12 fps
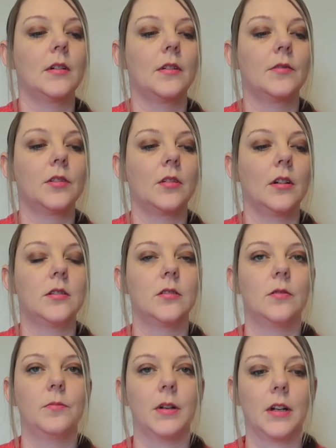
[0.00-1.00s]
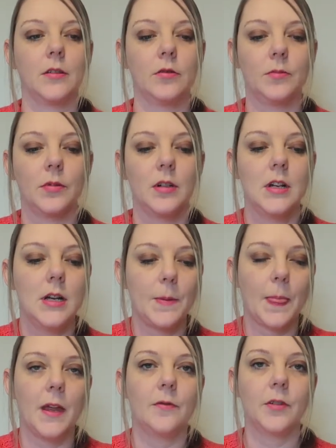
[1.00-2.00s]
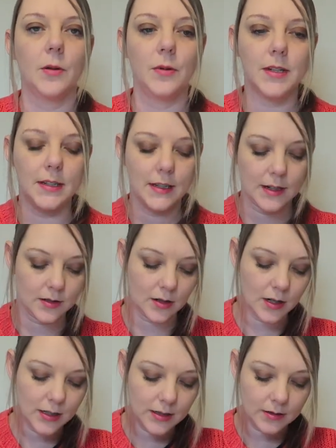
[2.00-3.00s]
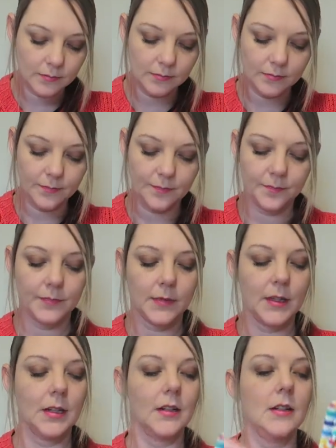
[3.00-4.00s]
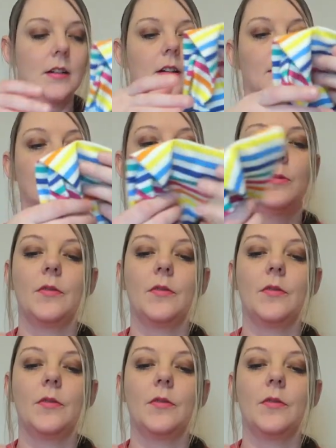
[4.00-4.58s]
I've started to pick up a few bits in that size. And then